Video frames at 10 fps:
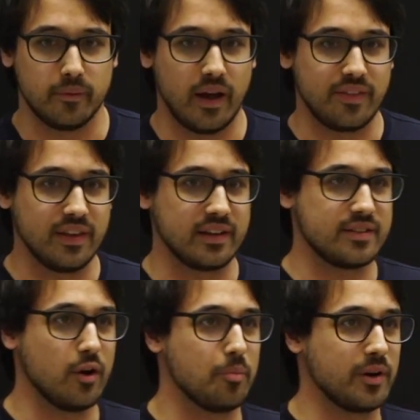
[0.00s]
I think it's
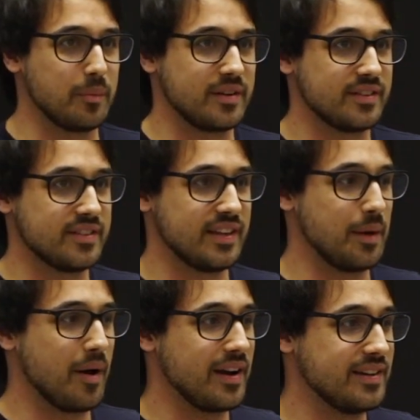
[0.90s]
all pretty much the
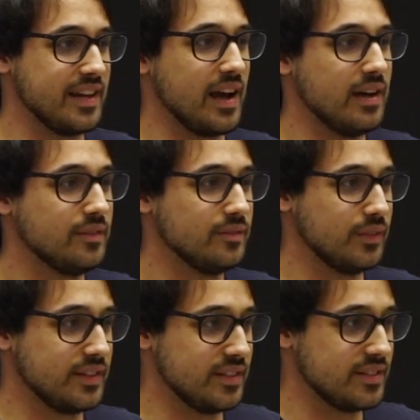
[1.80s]
same idea,
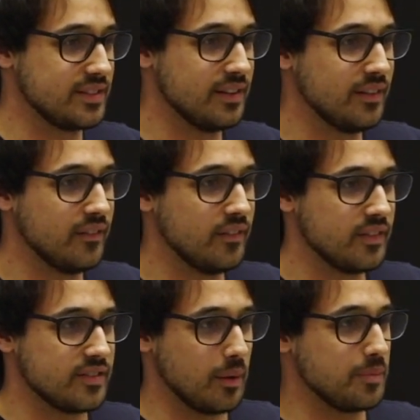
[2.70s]
which is
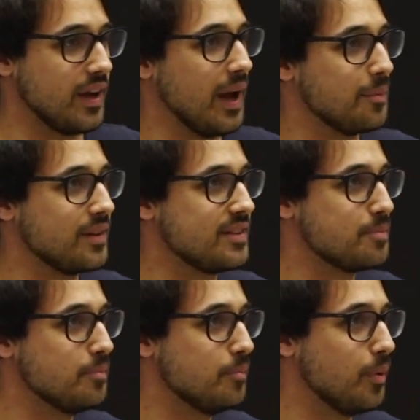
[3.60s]
sometimes it's
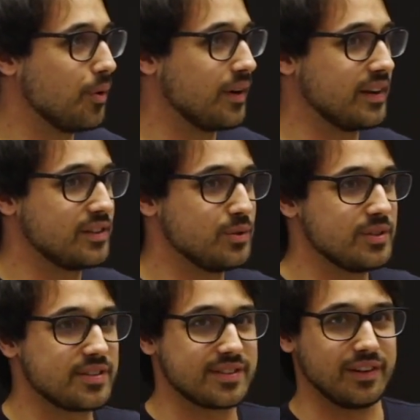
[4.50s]
boring to
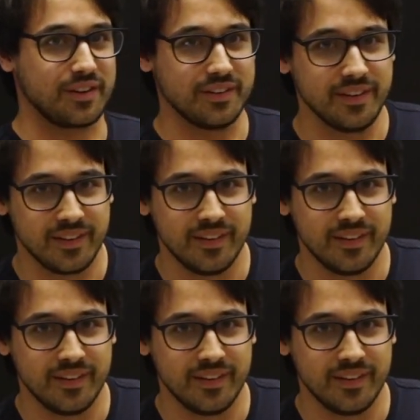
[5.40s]
just learn.